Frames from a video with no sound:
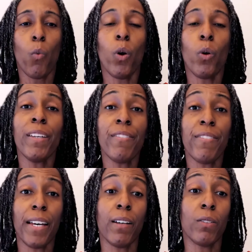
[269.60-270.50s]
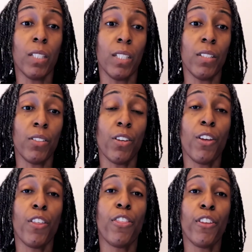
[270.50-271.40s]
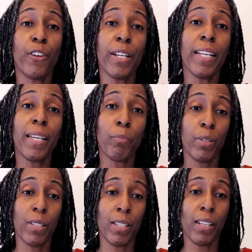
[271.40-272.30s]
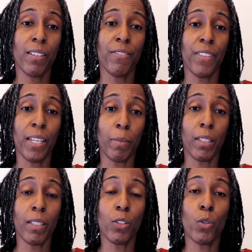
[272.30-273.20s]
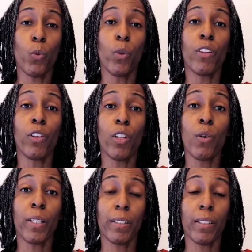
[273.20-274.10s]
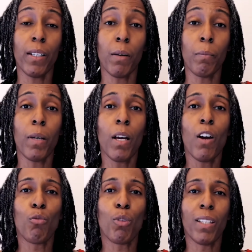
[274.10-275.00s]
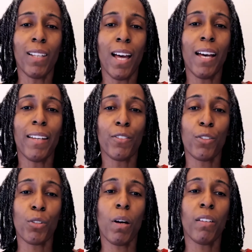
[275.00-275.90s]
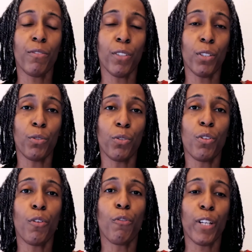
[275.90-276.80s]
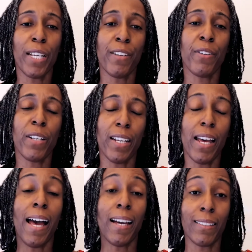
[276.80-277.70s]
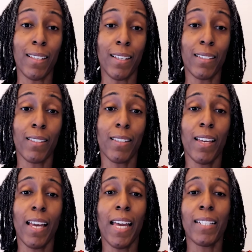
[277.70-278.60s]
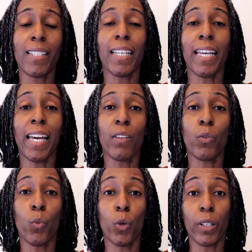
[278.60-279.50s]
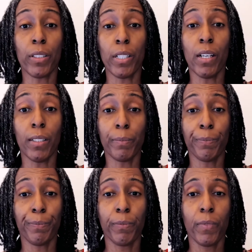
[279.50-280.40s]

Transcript: What we found is 38% of families with low income relied on smartphones for internet access and to get work done.